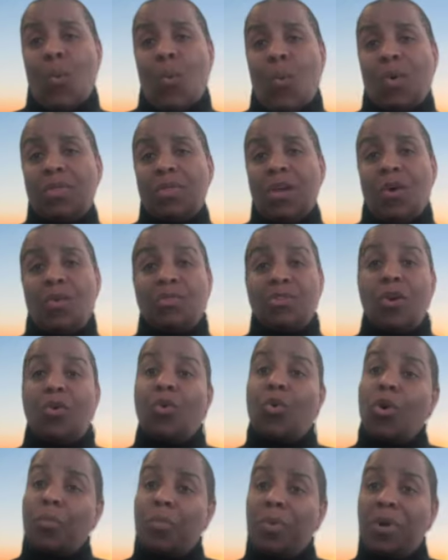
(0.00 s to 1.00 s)
Those are
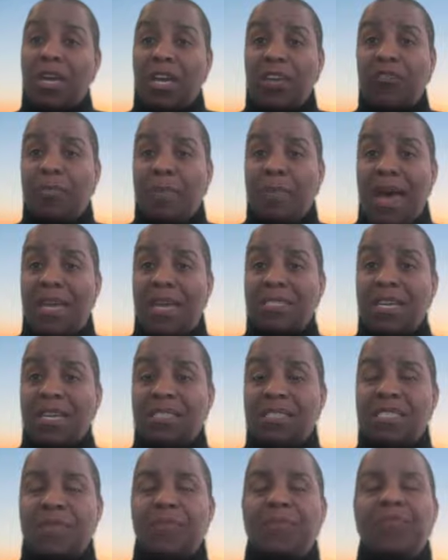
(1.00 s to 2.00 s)
corporate gift
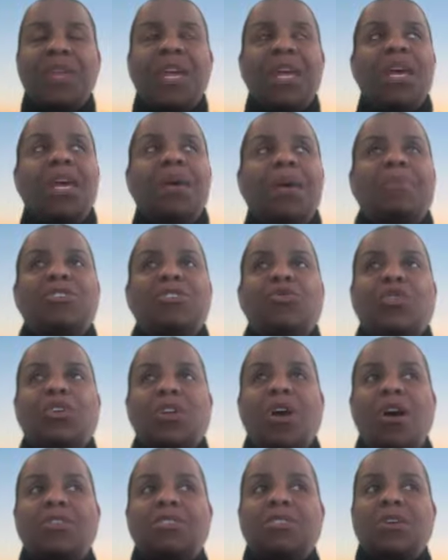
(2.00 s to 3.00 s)
baskets. But you can
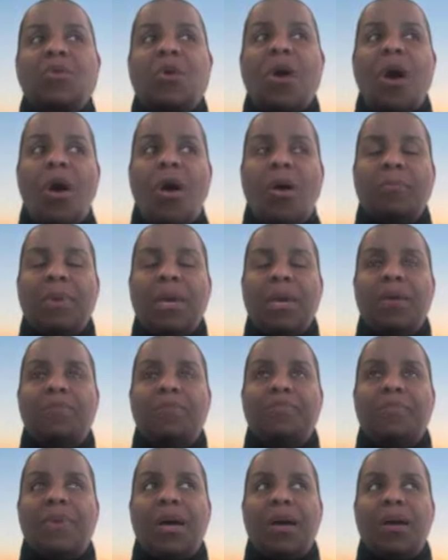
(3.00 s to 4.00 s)
also call me.
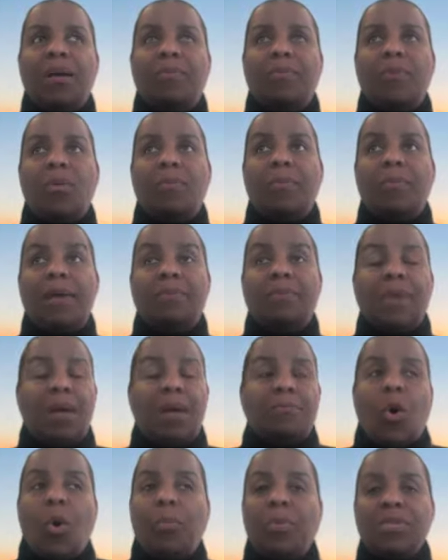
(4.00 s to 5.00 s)
I'm
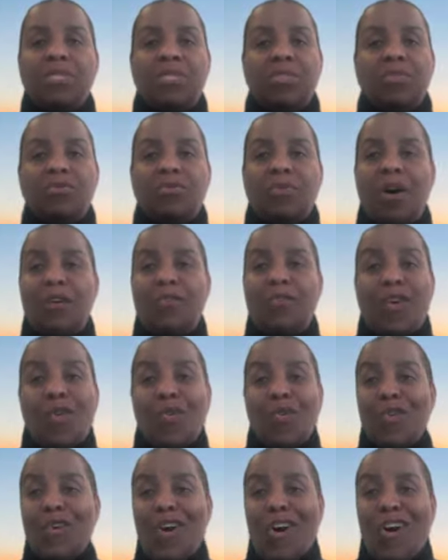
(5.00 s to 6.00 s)
open to a
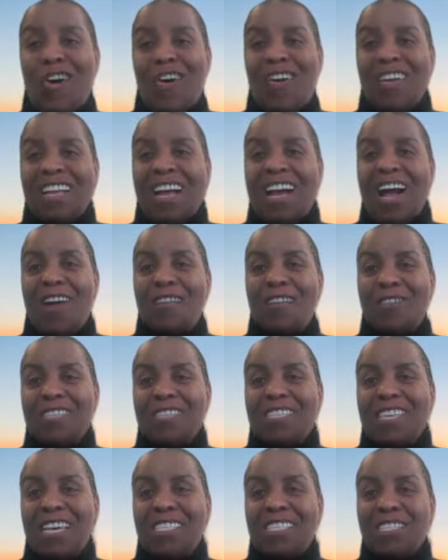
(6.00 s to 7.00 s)
phone call and a
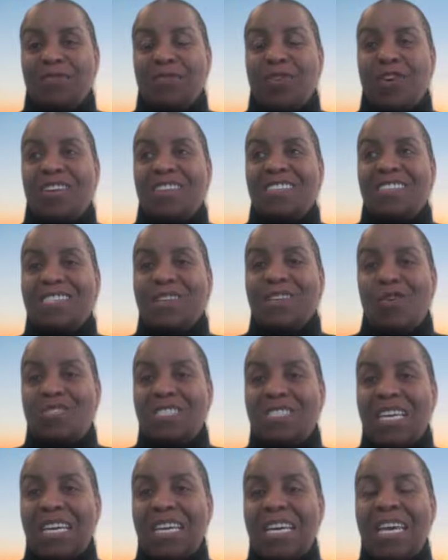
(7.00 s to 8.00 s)
conversation for
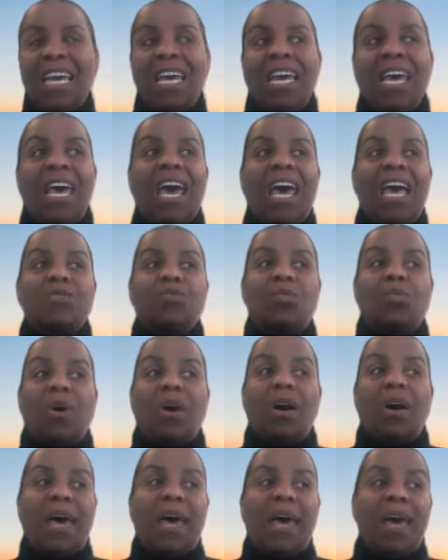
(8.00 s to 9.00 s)
consulting, as
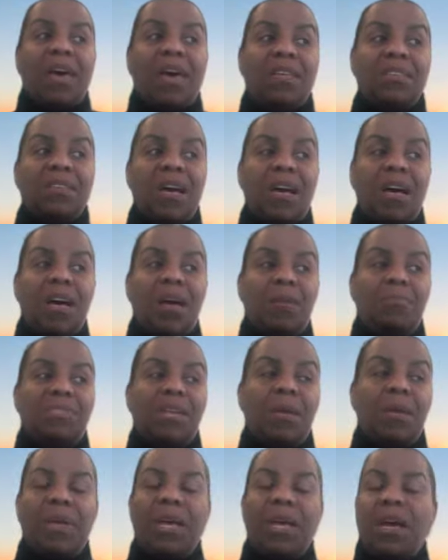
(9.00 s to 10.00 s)
well as
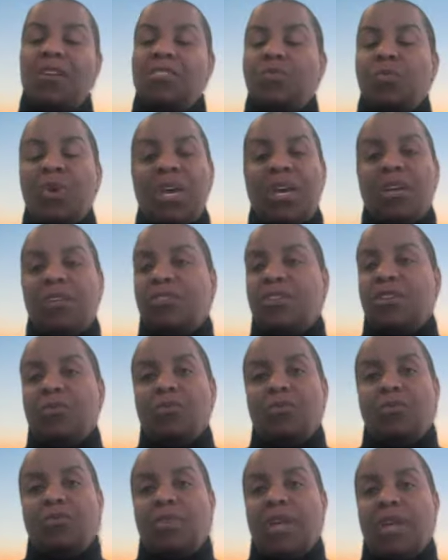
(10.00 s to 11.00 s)
something else we can
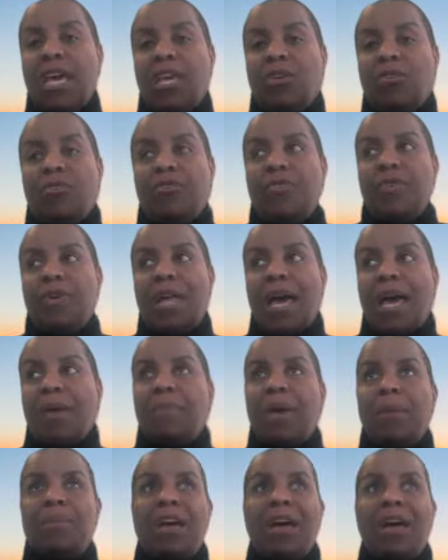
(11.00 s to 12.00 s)
do that you feel like
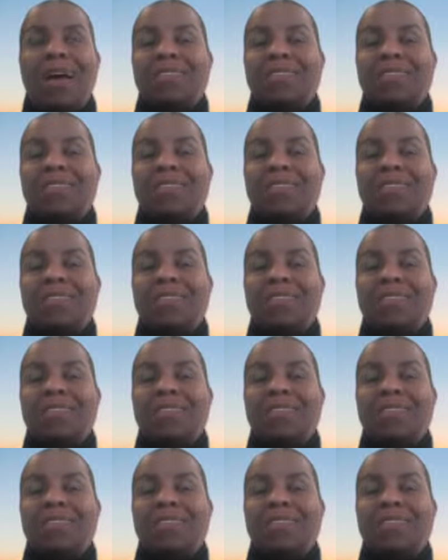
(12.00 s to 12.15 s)
maybe God's